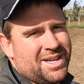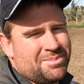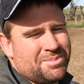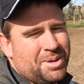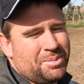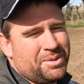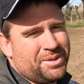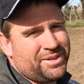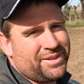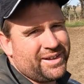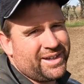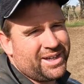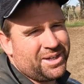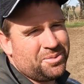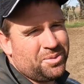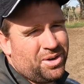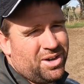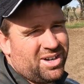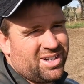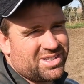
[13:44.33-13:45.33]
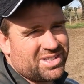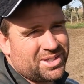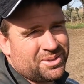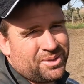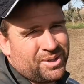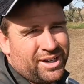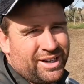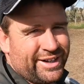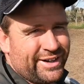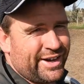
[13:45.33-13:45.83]
Probably thinking, what, it's too
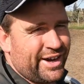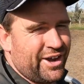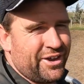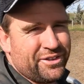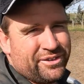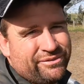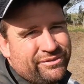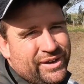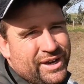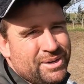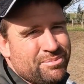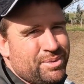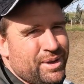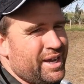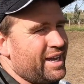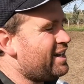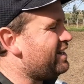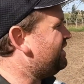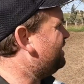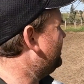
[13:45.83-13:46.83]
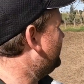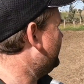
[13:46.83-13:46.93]
early to go on the feed pad.